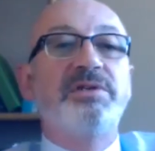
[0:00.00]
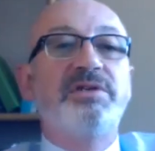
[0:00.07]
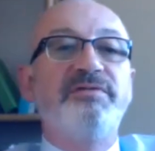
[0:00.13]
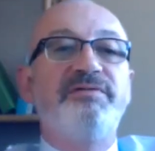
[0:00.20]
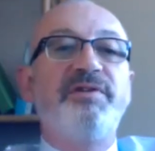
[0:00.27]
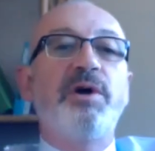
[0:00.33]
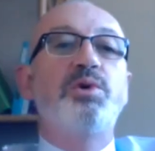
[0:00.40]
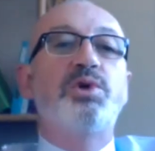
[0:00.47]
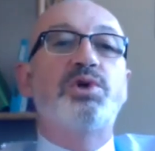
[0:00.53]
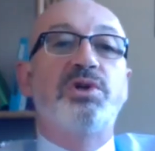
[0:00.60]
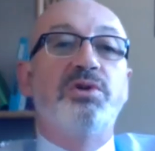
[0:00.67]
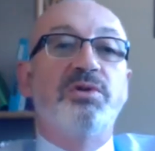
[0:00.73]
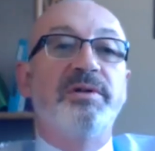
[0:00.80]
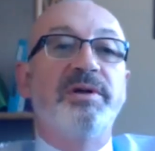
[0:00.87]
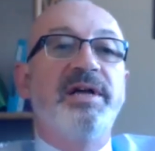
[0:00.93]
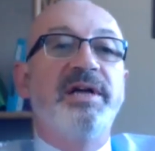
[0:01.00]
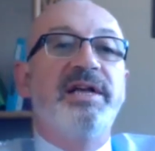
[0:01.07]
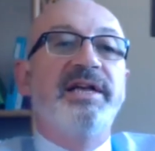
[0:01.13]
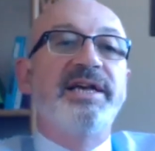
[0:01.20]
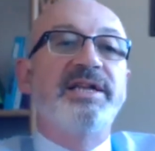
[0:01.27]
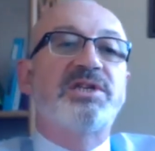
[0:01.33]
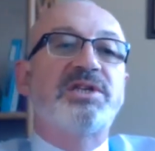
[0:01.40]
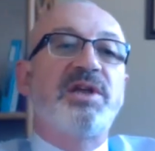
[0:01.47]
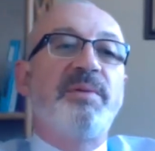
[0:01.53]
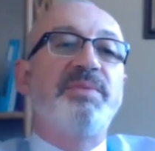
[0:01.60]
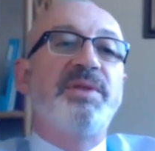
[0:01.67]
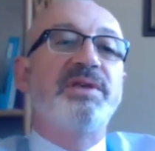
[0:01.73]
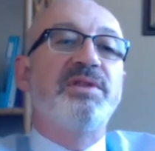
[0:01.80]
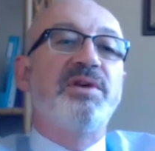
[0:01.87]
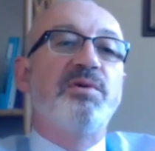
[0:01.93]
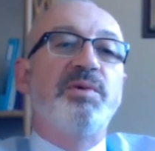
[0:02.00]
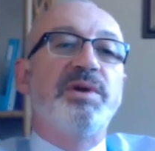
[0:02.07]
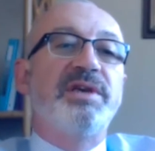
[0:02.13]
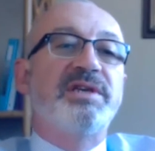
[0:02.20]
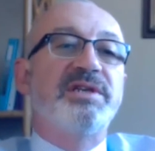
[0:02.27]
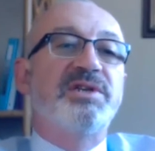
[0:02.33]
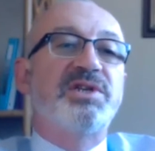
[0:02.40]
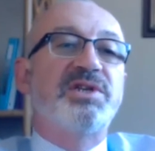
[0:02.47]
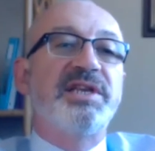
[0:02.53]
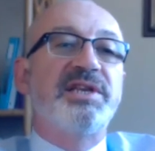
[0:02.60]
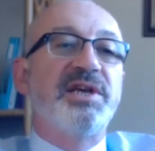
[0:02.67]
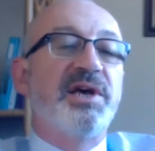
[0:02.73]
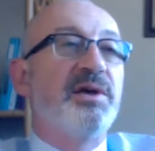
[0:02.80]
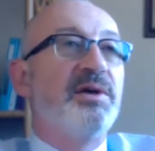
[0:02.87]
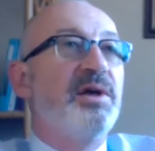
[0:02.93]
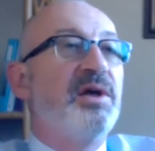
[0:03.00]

devotional. It's something that we consider